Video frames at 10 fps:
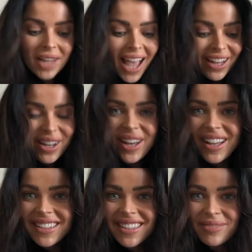
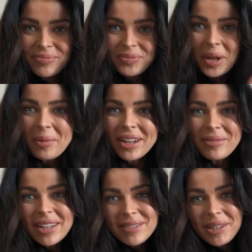Hi girls, welcome
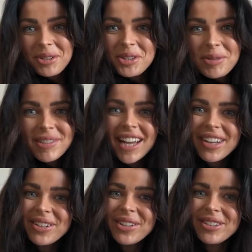back to my YouTube
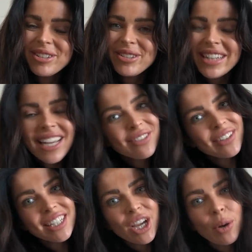channel. Today's
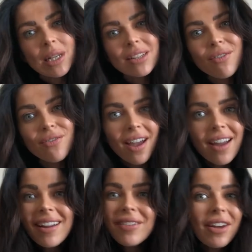video is a
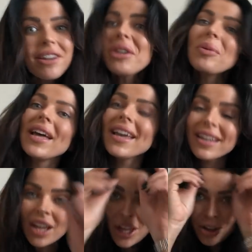very
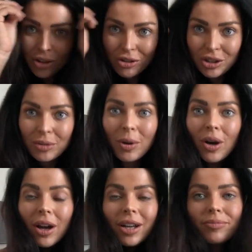quick YouTube
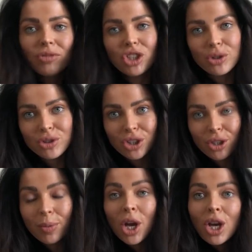
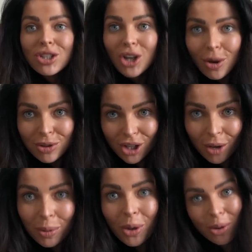
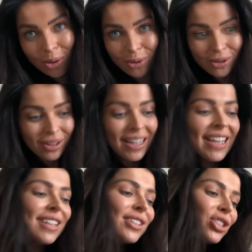Topshop haul.
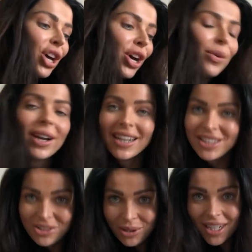So I
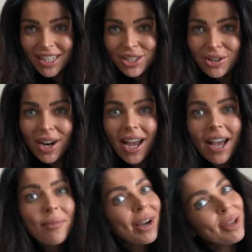asked you on
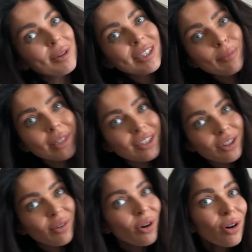Instagram where you wanted me to
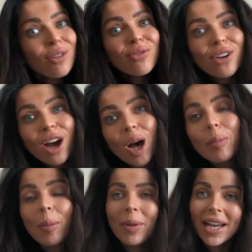do a haul
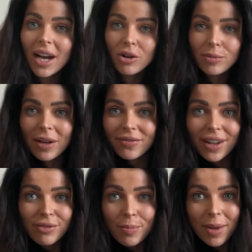from and pick out all my
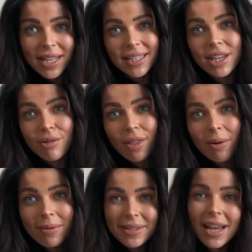favourite bits that are on
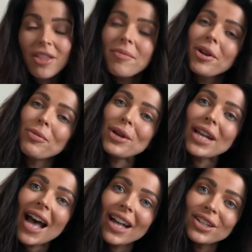their website at the
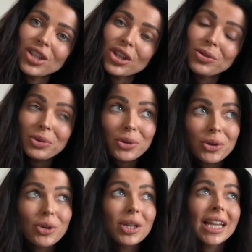moment, and you
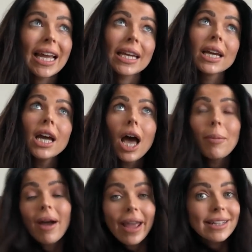all, like
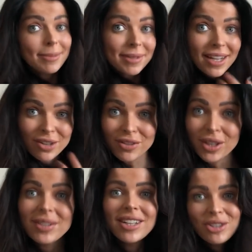about 80% of
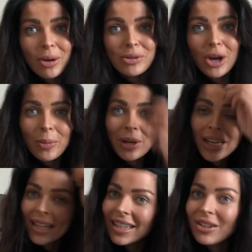you, said Topshop.
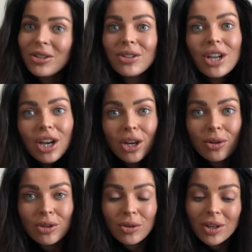Now you
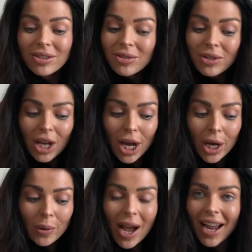know, you girls all
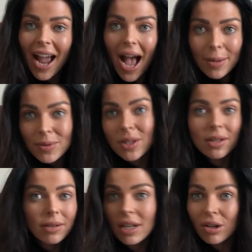know, I
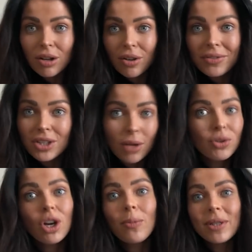absolutely love
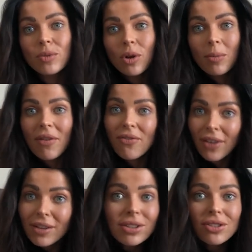Topshop. It's one of my
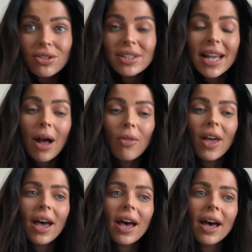favourite stores out
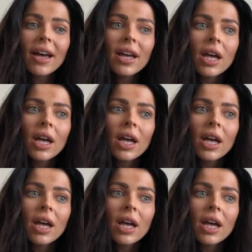there.